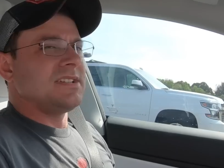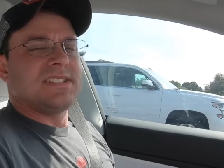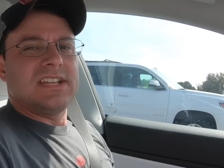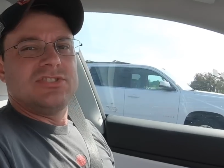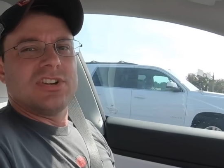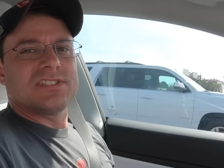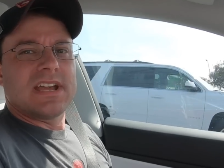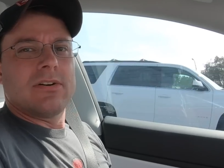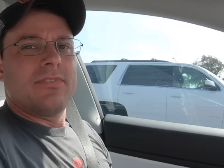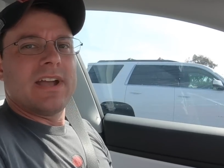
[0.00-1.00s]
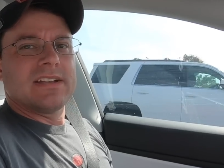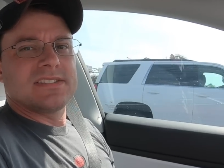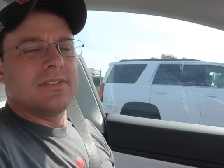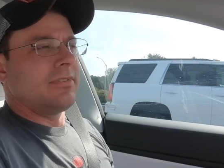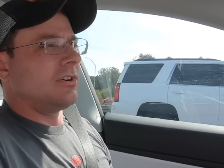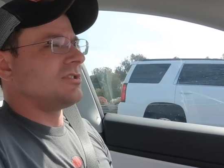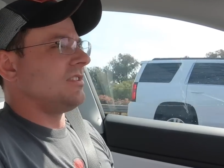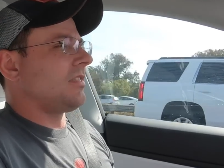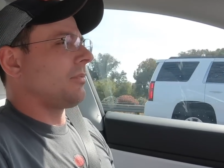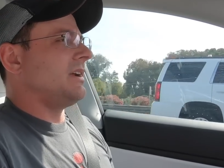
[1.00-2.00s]
to see just how fast the
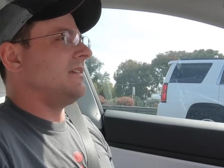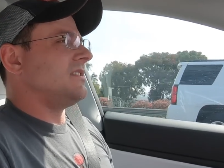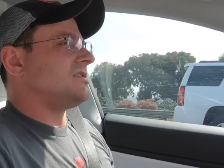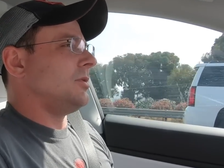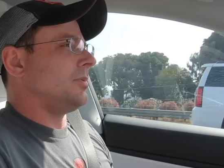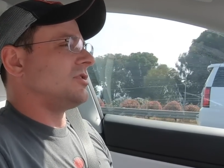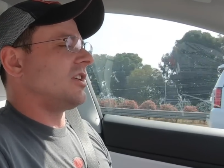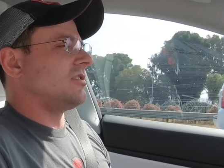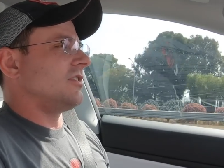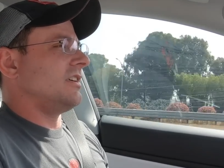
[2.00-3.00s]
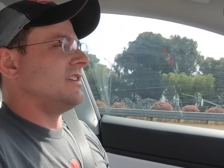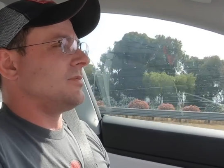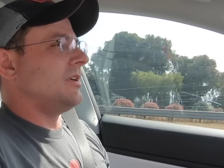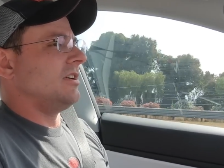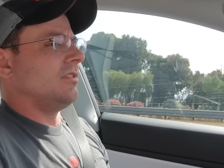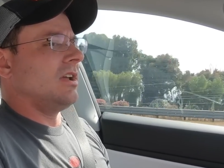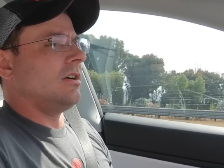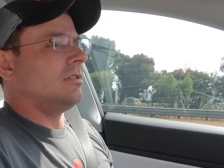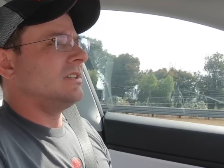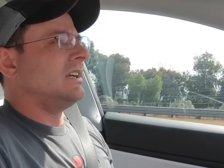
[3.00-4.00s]
version 3 of the supercharger is when you're
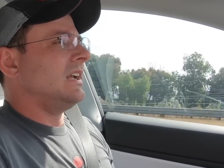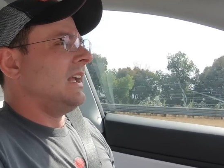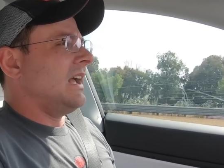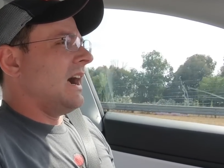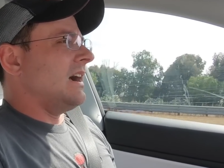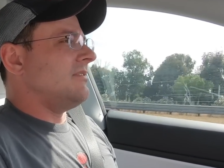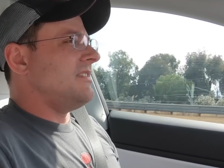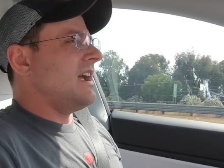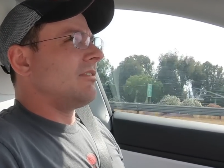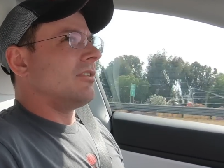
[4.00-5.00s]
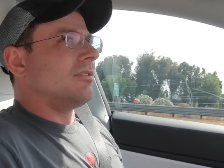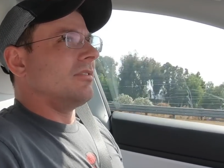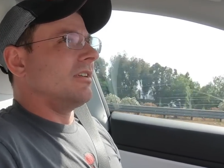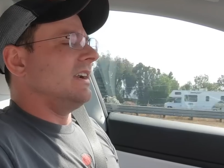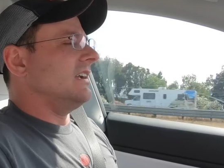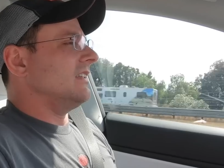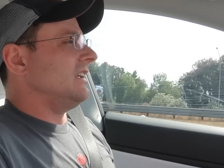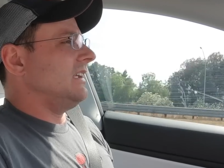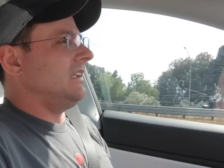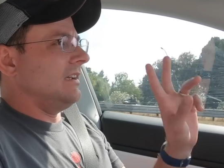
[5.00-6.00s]
low. I've never
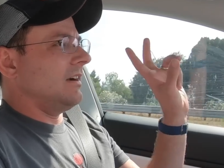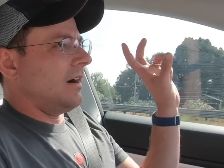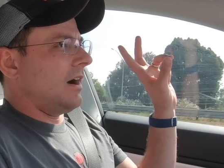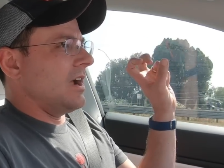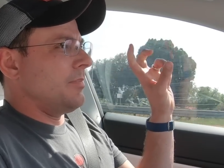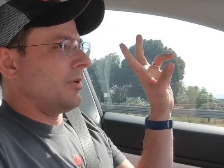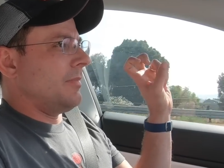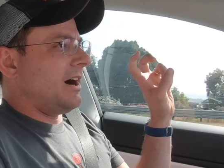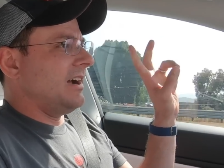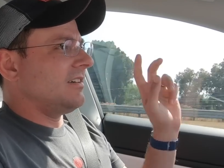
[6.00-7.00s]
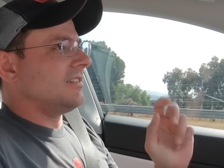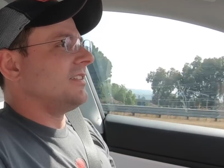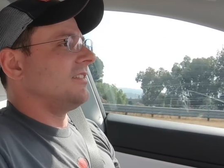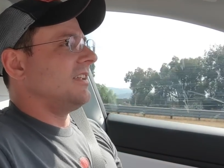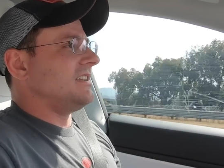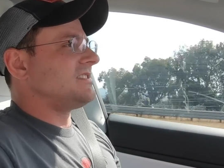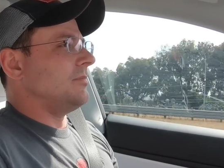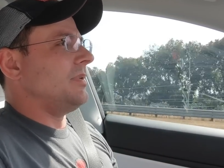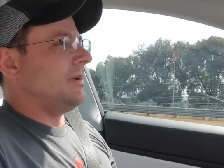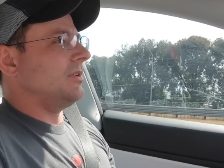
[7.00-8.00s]
really hyper-miled like
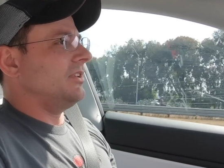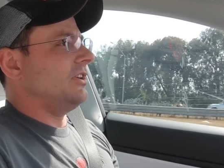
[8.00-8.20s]
some people